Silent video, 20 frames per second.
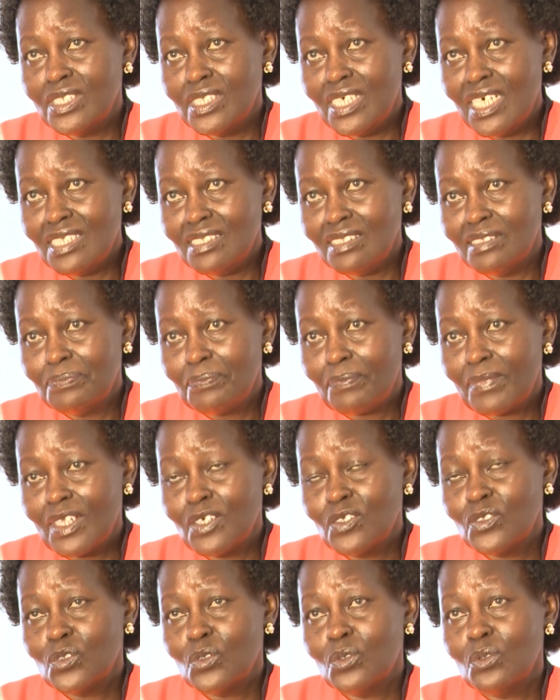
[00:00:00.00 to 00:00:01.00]
years,
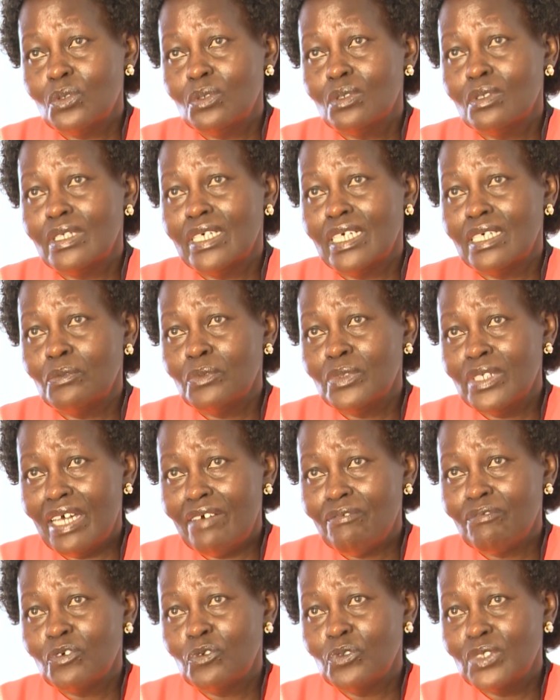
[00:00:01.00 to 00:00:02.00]
so we
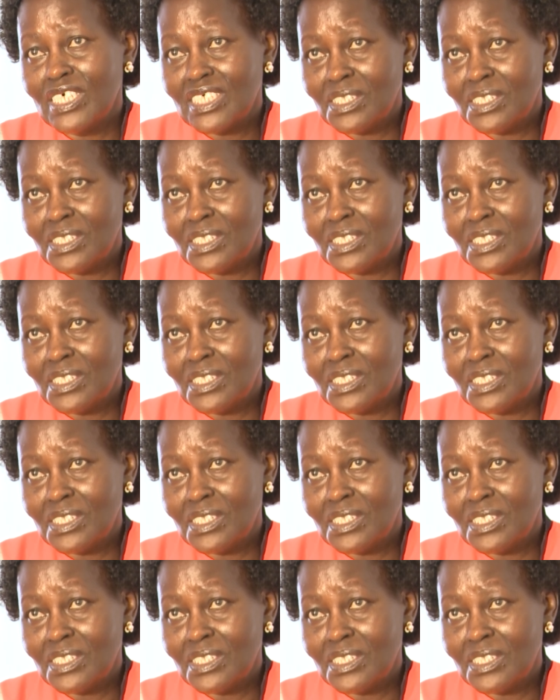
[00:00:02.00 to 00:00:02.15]
have good